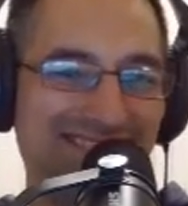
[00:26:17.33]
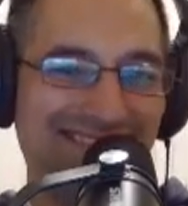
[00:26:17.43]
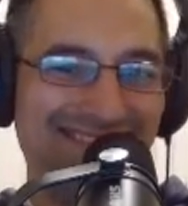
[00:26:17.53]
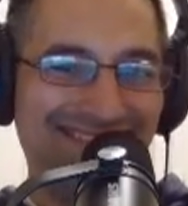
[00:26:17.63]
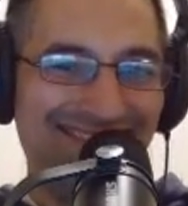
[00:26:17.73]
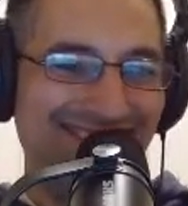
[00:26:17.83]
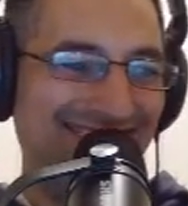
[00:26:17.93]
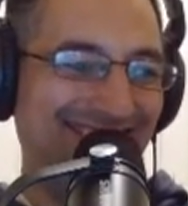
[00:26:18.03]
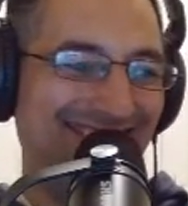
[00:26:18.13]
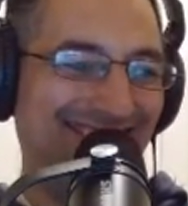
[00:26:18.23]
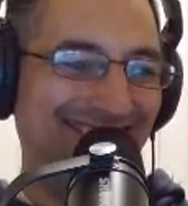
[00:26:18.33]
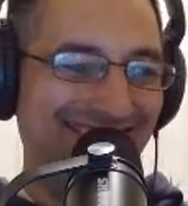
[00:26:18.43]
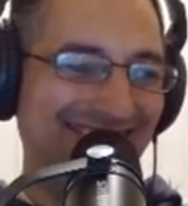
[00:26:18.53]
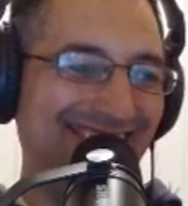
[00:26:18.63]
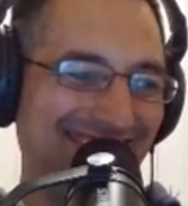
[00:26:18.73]

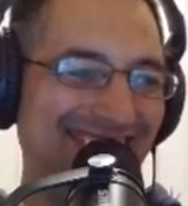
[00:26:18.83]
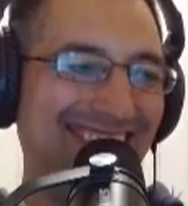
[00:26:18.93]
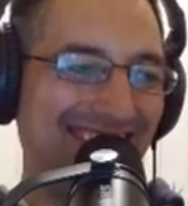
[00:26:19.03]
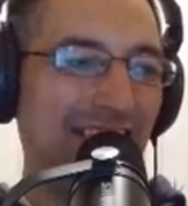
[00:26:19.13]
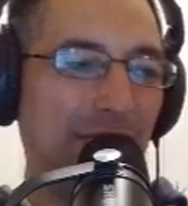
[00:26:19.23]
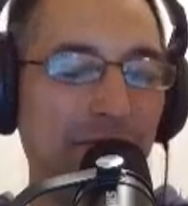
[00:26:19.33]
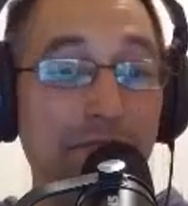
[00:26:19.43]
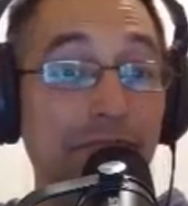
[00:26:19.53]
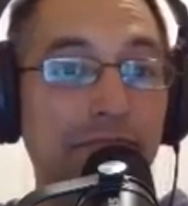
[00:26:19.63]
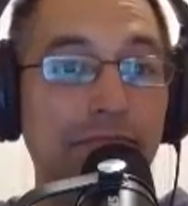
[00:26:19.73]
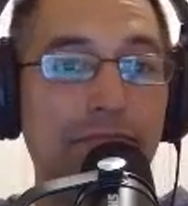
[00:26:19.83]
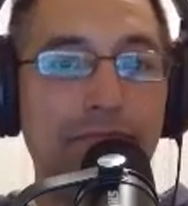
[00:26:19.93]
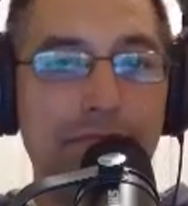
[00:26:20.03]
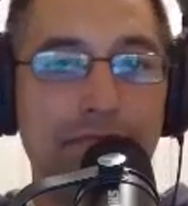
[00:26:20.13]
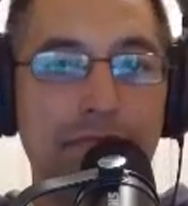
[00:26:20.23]

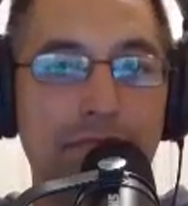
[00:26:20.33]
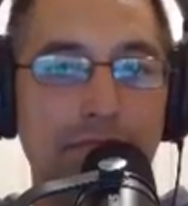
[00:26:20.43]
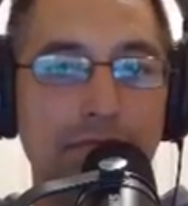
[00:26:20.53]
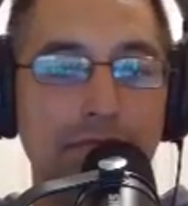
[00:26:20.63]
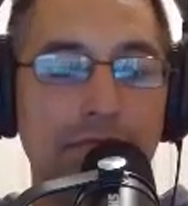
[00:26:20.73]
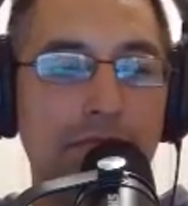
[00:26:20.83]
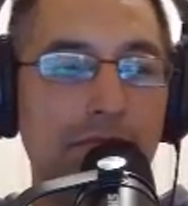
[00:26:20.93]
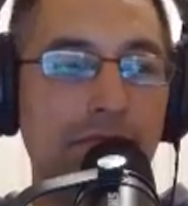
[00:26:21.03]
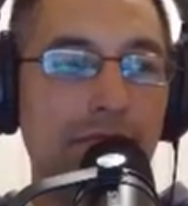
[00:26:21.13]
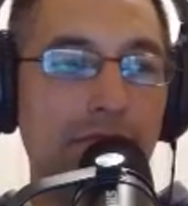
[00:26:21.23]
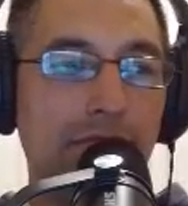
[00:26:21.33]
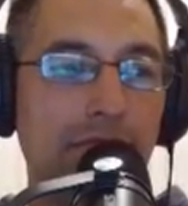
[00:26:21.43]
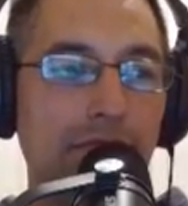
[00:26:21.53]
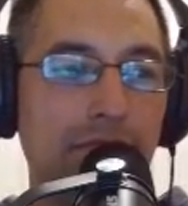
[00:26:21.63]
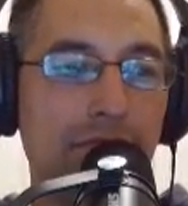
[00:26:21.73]

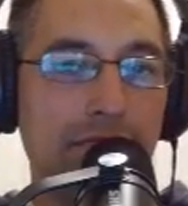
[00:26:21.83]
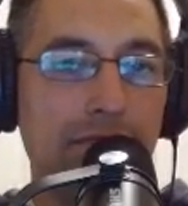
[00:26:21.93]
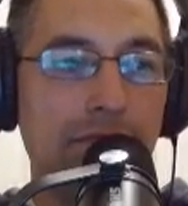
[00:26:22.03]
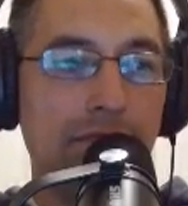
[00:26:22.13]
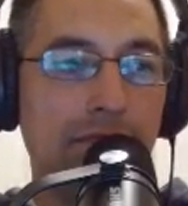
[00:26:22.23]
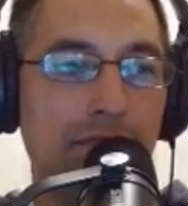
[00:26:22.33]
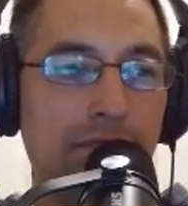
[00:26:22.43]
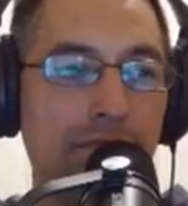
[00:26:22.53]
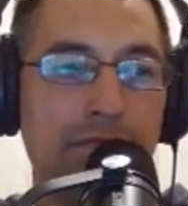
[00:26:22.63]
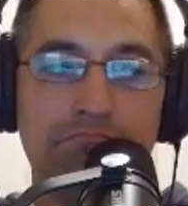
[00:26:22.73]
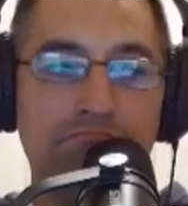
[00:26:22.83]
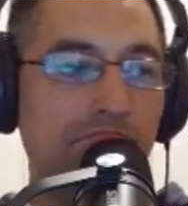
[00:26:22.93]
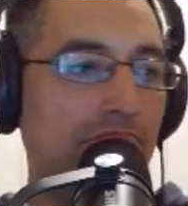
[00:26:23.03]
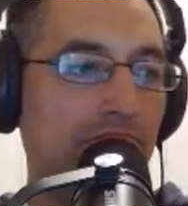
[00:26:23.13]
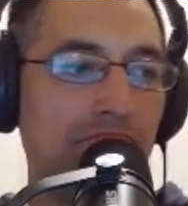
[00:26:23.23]

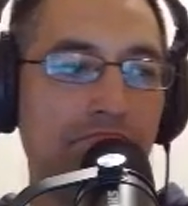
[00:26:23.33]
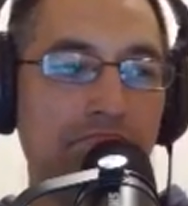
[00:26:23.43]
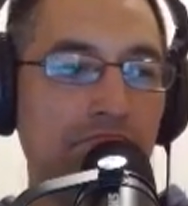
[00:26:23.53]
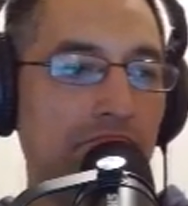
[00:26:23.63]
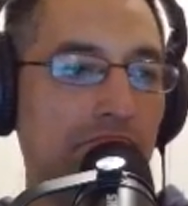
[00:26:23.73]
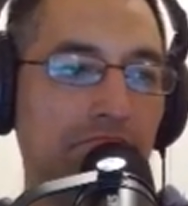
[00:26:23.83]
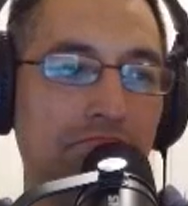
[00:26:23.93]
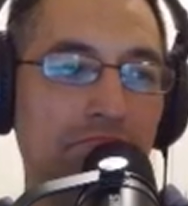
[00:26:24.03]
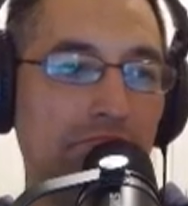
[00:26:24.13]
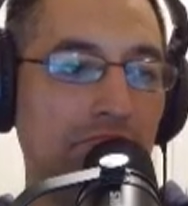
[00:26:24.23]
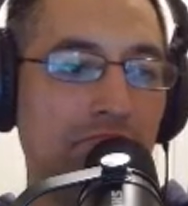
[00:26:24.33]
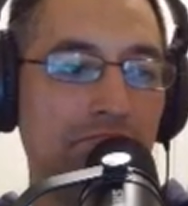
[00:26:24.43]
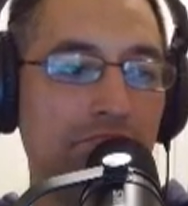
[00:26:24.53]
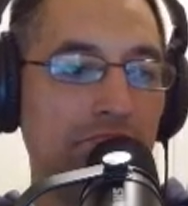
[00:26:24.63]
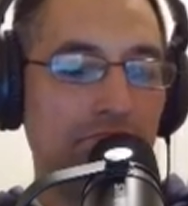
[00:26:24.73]

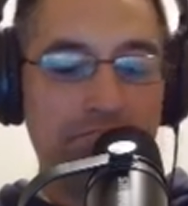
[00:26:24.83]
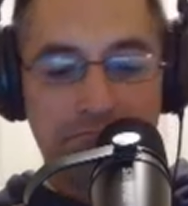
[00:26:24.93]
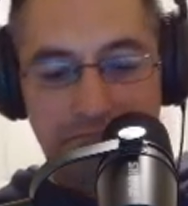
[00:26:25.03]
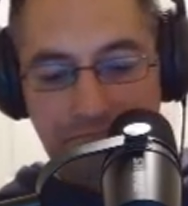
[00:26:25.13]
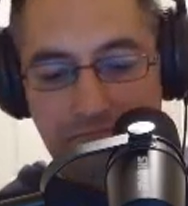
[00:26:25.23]
(not speaking)